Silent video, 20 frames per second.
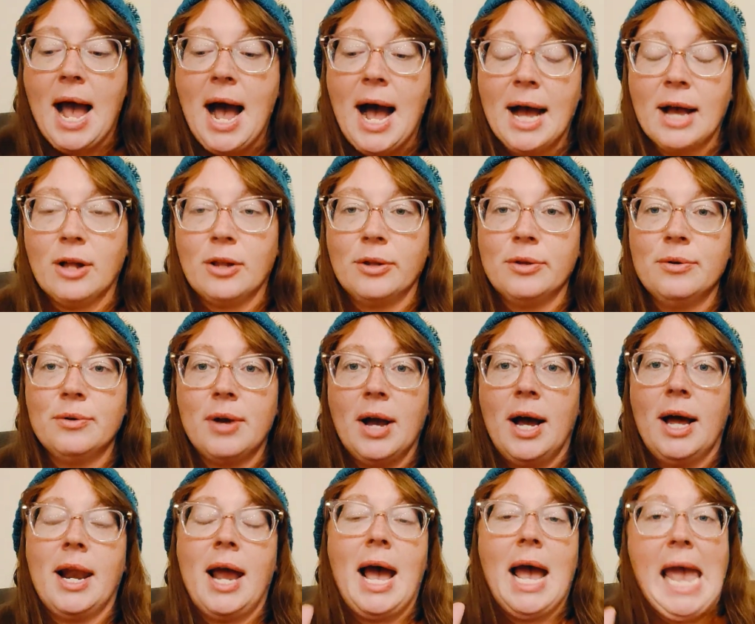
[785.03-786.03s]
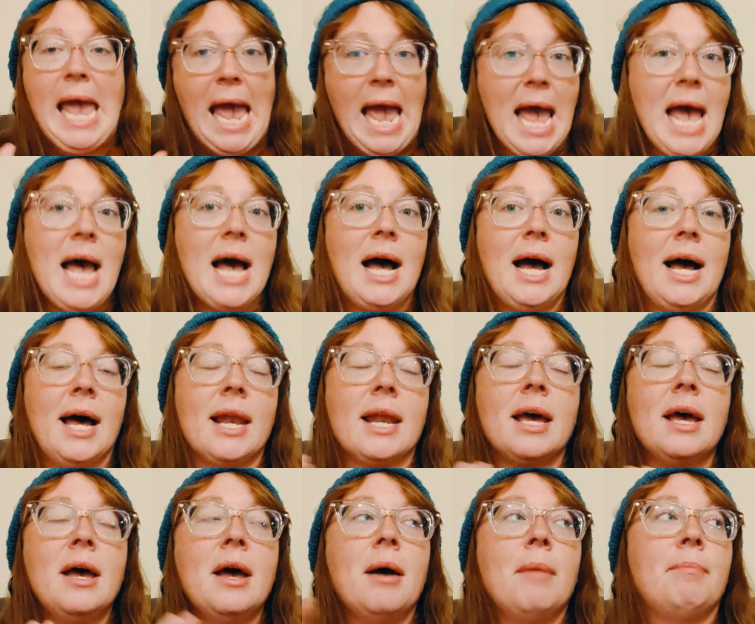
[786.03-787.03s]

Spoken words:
hot glue gun I had,